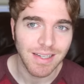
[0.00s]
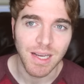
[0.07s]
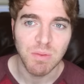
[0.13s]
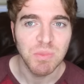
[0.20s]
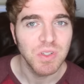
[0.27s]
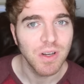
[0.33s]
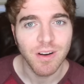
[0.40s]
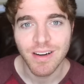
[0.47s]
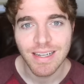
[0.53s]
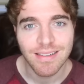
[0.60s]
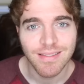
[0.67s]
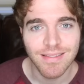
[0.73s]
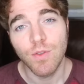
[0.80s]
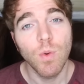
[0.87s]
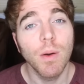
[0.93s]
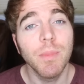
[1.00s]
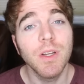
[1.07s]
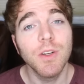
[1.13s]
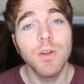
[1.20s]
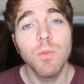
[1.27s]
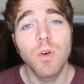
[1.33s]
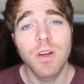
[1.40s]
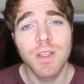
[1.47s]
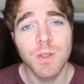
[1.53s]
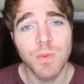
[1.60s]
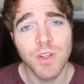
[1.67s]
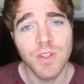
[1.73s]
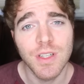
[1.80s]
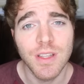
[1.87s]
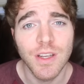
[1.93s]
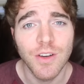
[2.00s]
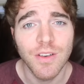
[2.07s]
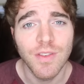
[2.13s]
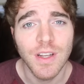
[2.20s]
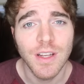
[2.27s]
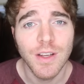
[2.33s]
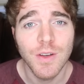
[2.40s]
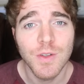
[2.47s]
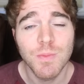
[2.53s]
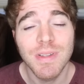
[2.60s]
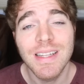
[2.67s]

I'm sorry. If you want me to do more conspiracy theory videos,